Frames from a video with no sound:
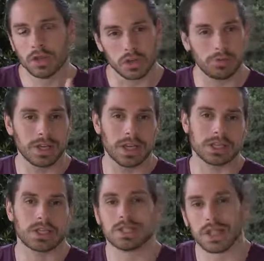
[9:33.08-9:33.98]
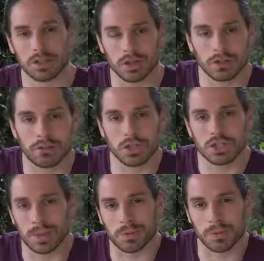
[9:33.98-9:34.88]
Don't forget to download the
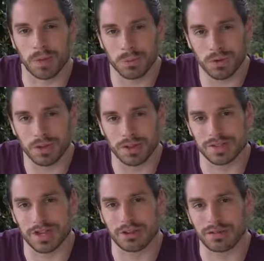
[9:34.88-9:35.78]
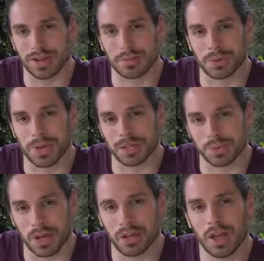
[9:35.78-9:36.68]
first chapter of my book. It's now available
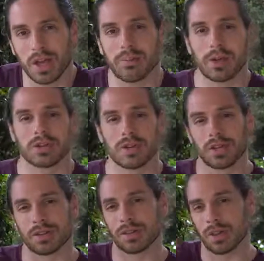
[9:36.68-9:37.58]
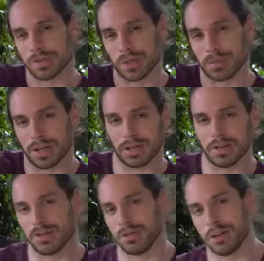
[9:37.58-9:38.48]
as well. And make sure you hit the thumbs up button
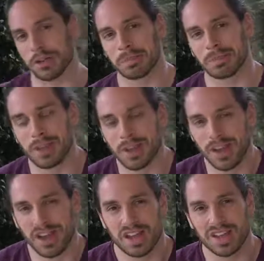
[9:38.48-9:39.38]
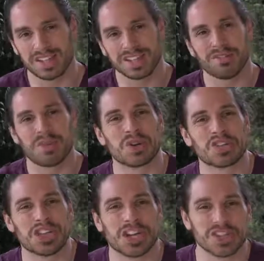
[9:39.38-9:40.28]
on the video. Thanks again for
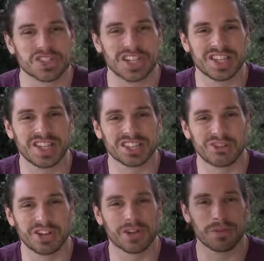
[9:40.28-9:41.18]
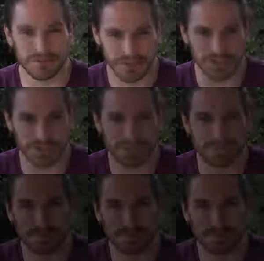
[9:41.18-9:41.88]
watching, and I'll see you in the next video very soon.